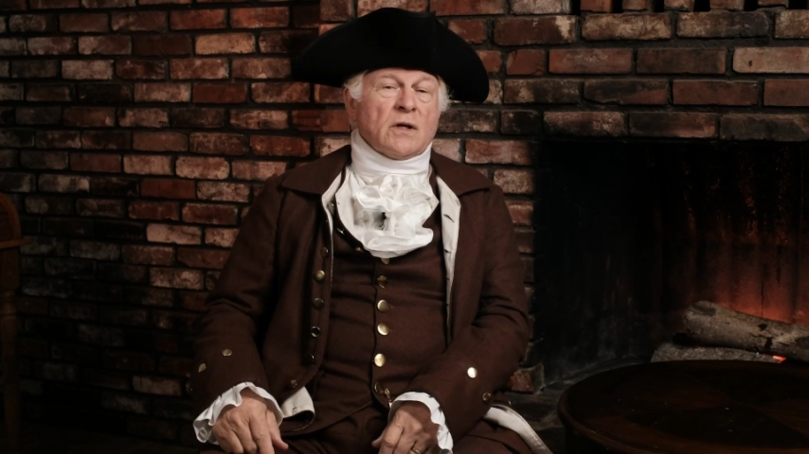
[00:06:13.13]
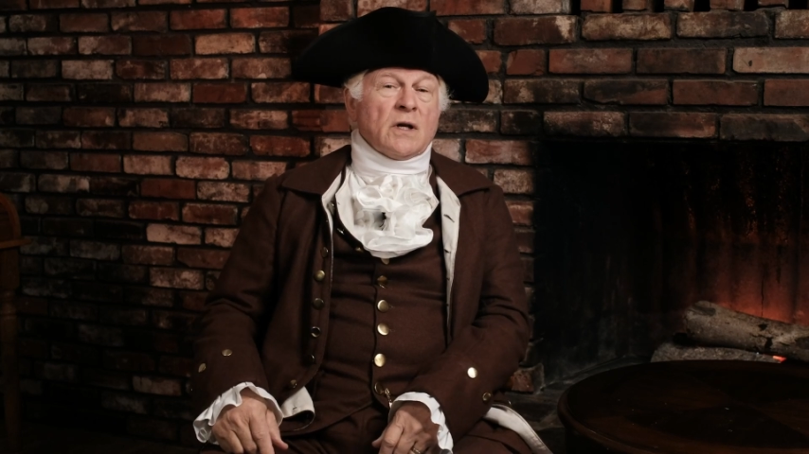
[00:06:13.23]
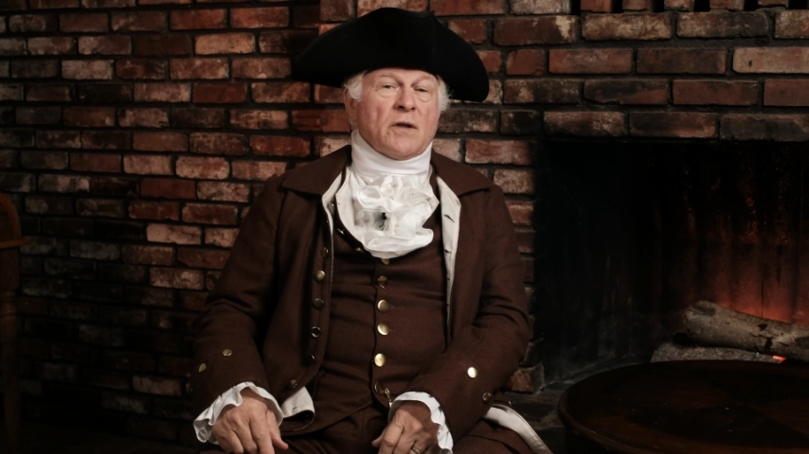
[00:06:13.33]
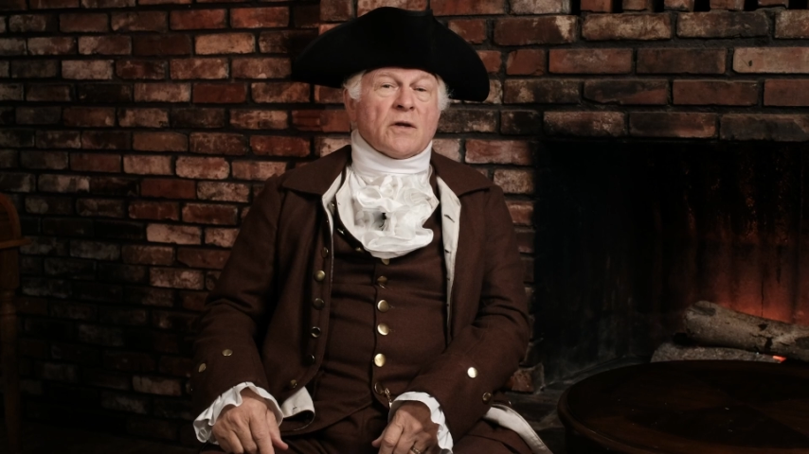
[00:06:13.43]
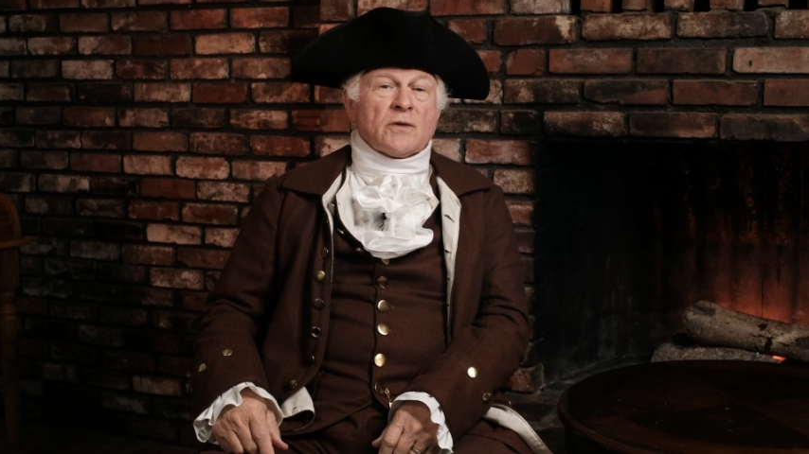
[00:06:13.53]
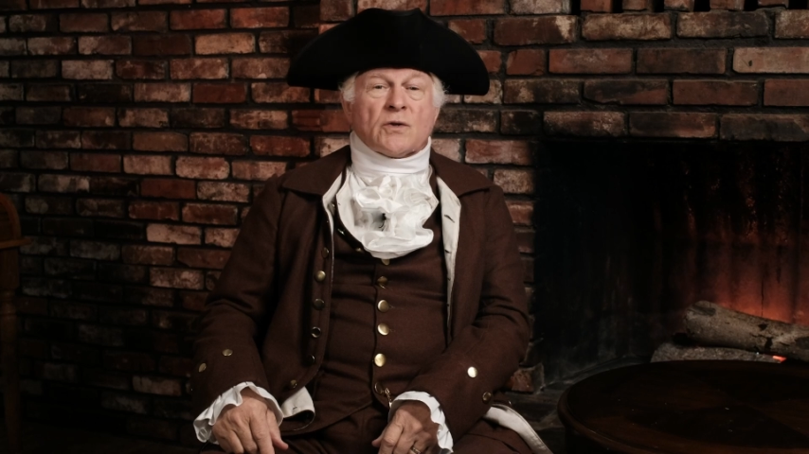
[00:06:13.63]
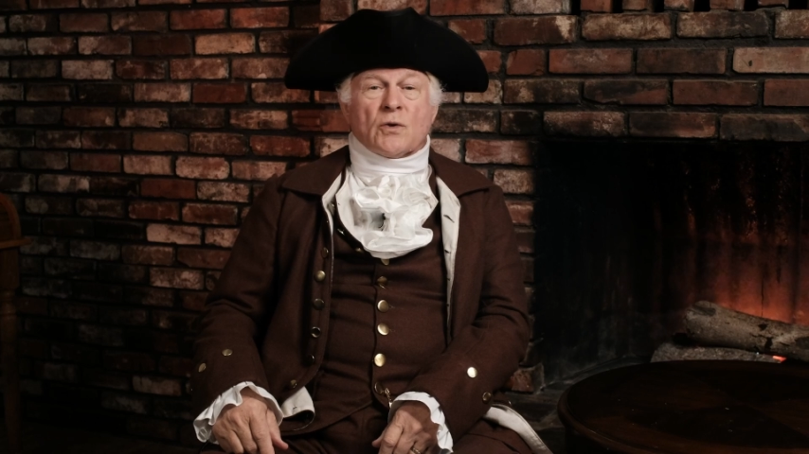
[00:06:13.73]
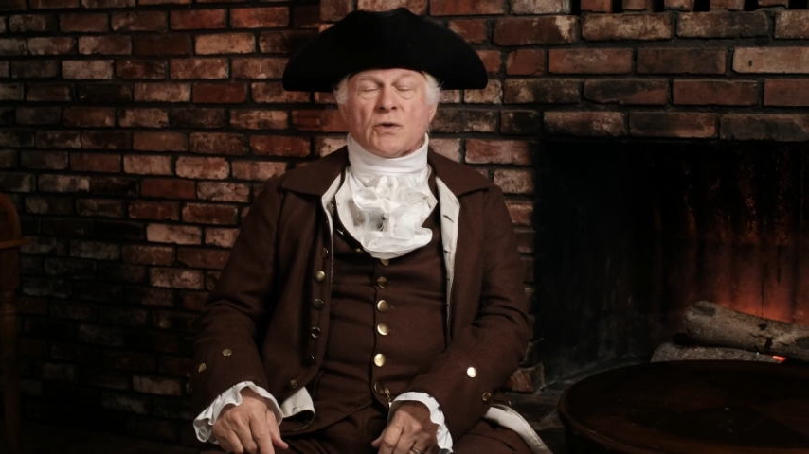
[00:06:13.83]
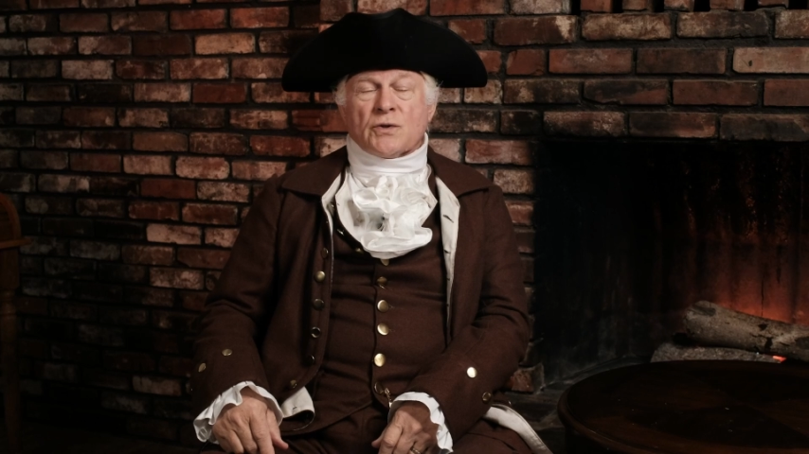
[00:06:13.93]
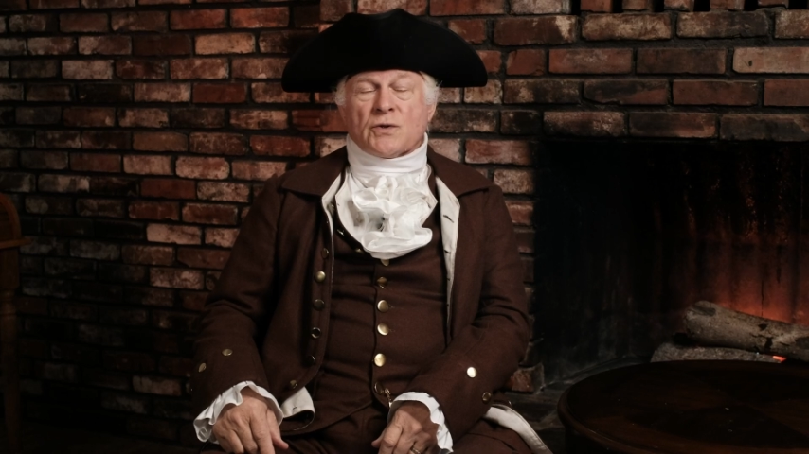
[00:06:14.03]
in the
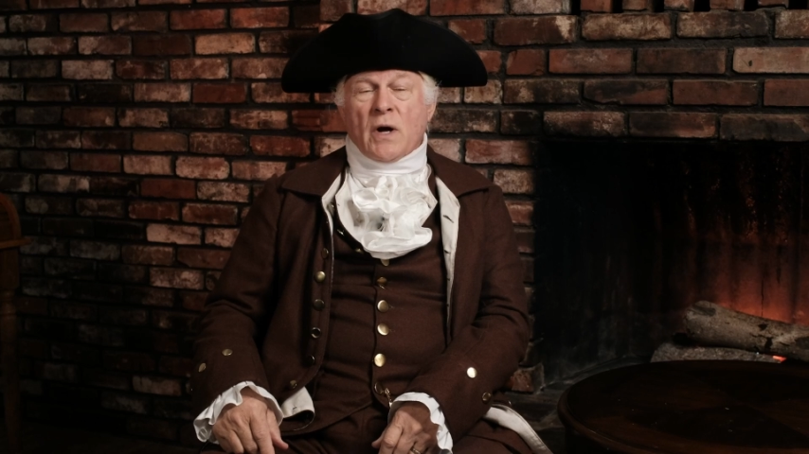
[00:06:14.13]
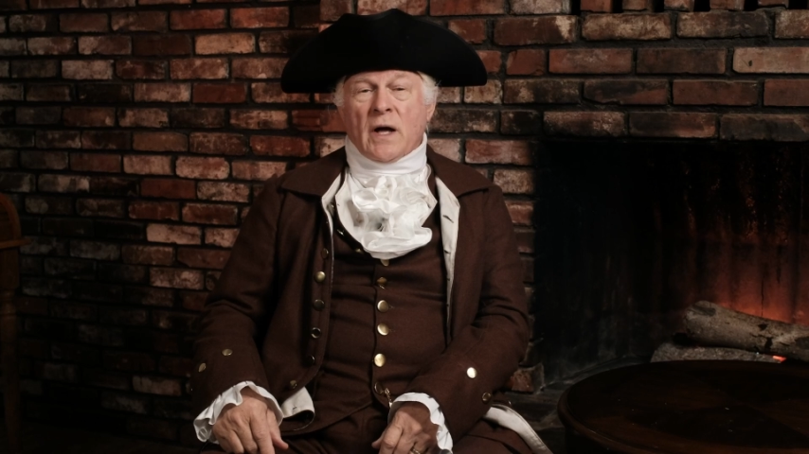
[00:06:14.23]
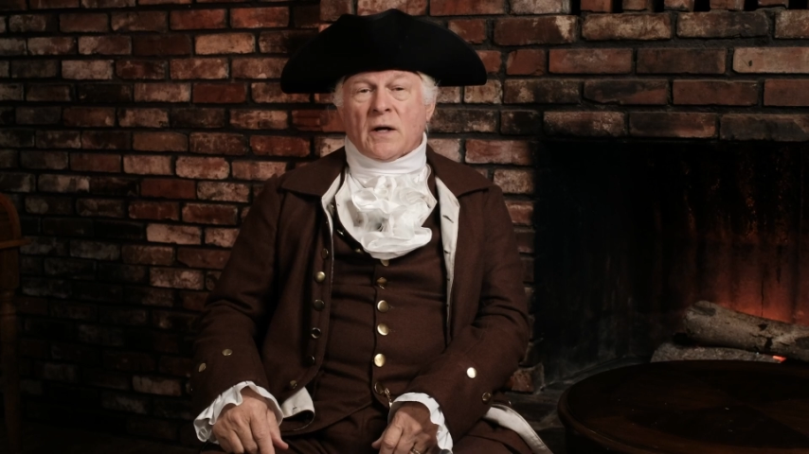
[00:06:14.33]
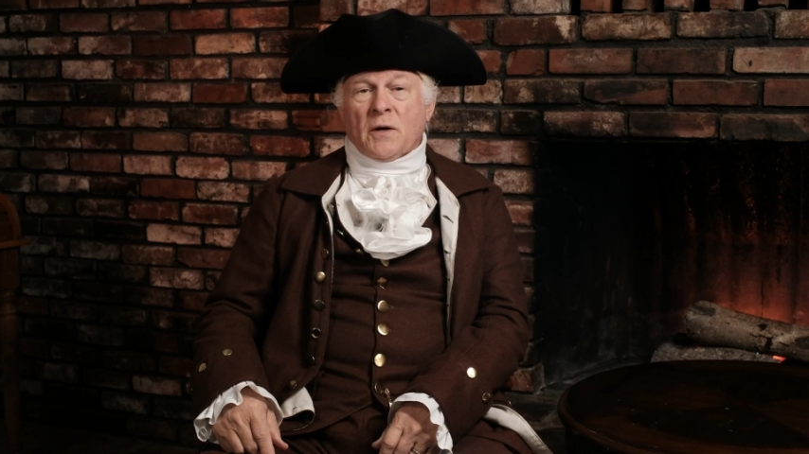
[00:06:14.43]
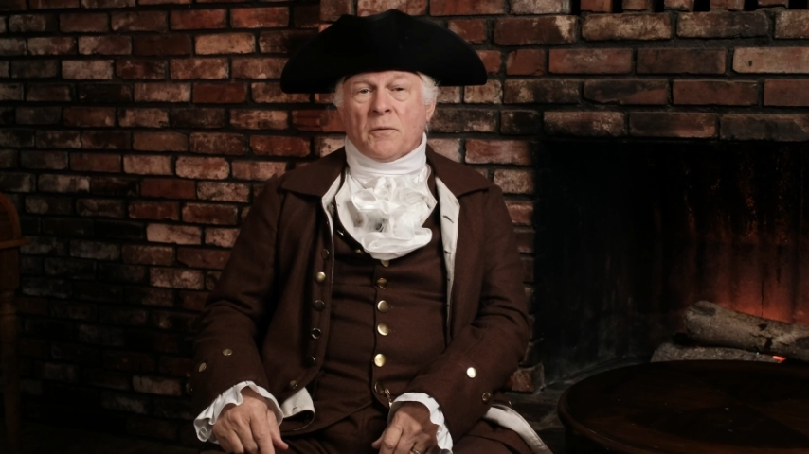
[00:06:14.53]
social strata.